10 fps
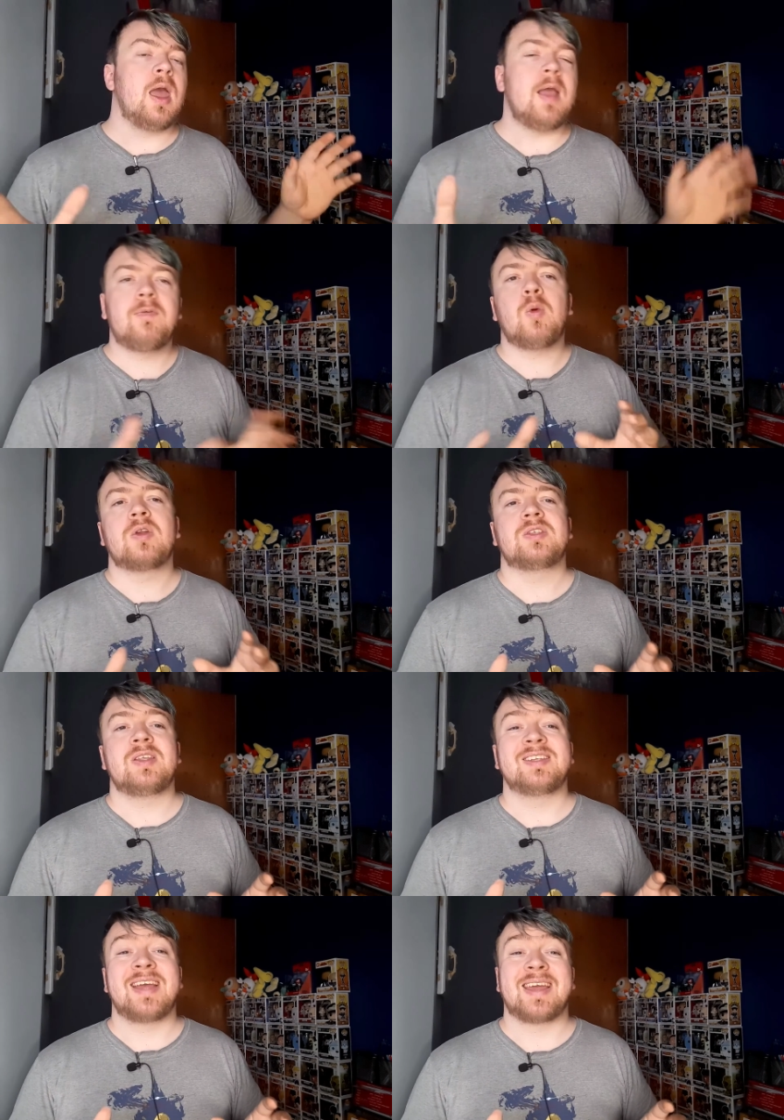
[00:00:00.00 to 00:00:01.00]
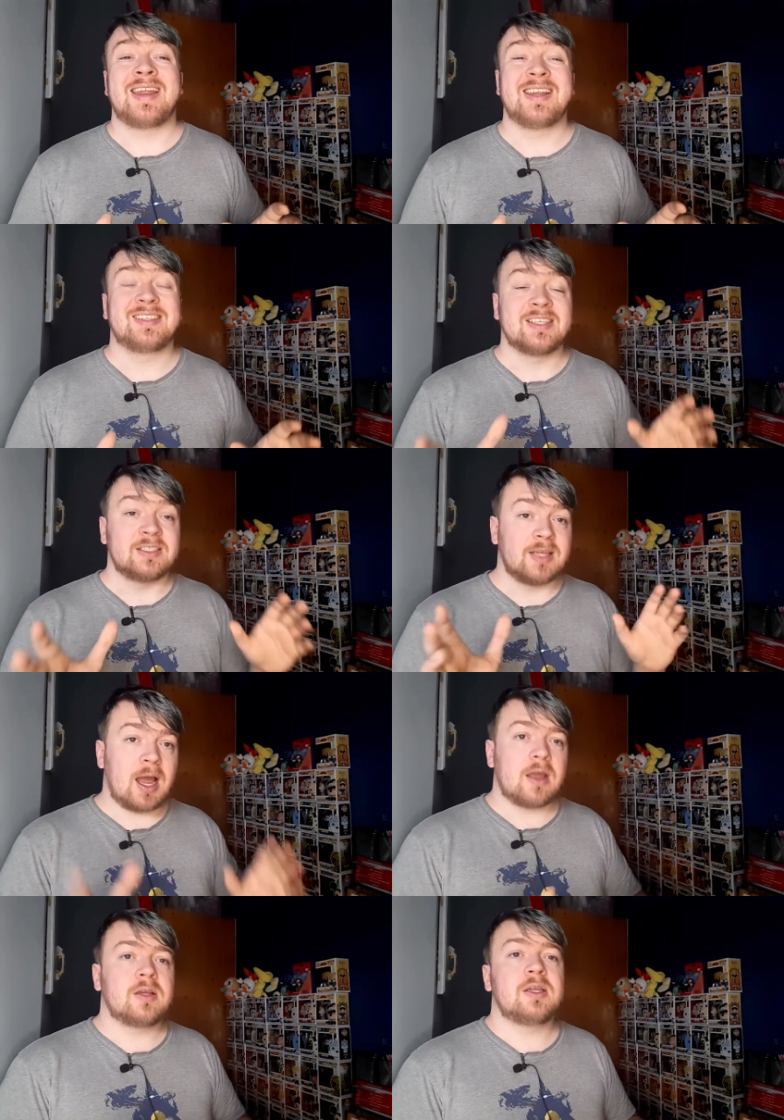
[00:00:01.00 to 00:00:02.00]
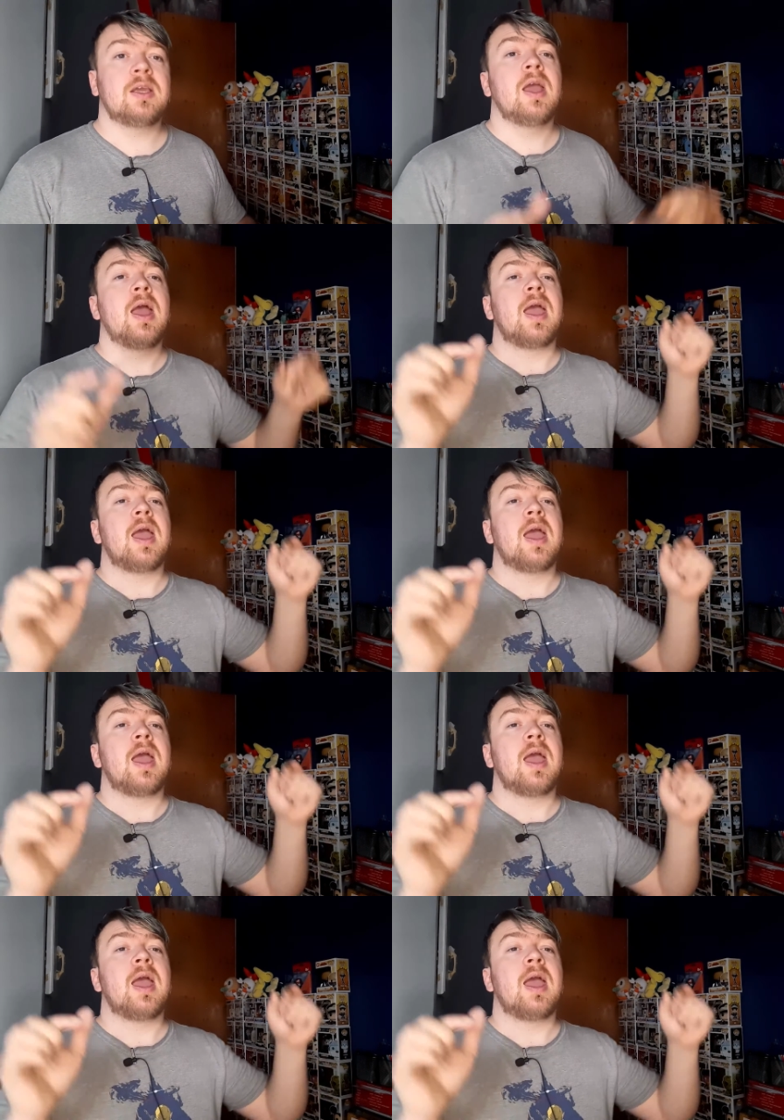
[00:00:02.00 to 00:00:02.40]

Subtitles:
If you want to see the deck in its entirety,